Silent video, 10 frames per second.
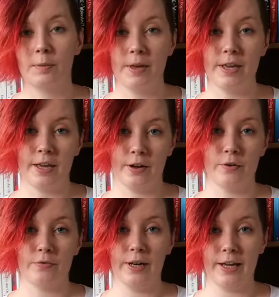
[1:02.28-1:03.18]
Speaking
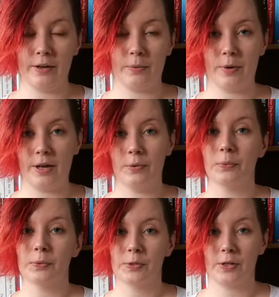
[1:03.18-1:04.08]
of Link, we
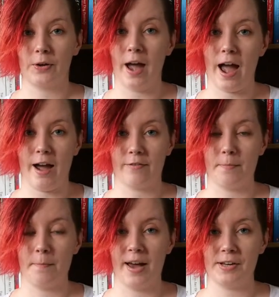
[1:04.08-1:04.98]
also have
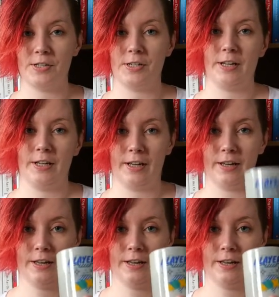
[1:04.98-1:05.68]
matching